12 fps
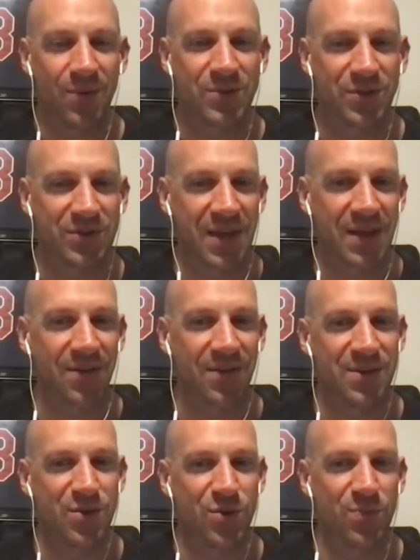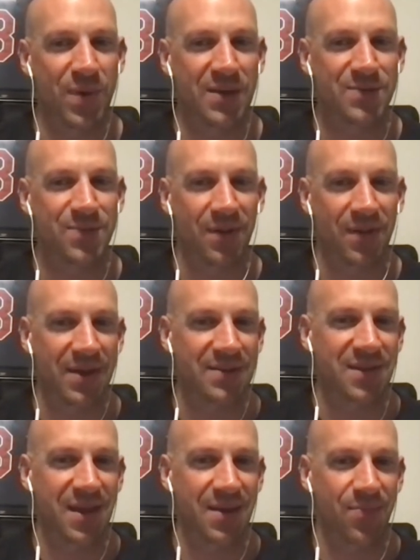What's your take on the youth baseball
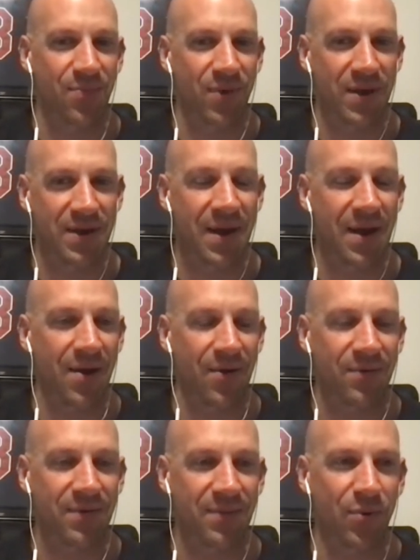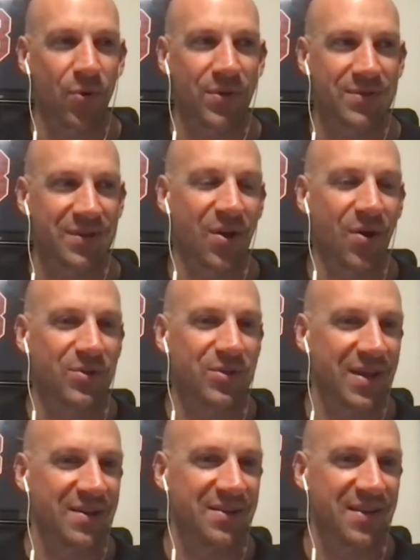landscape right now, both as a coach
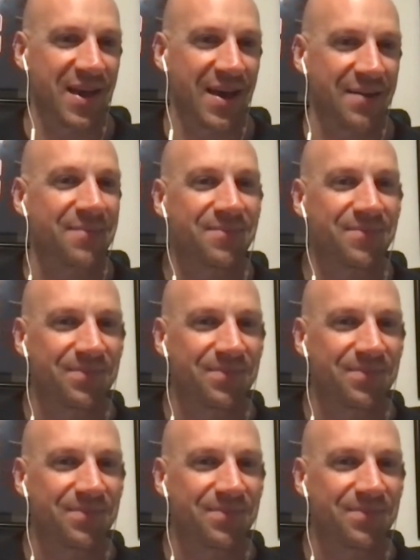and a dad?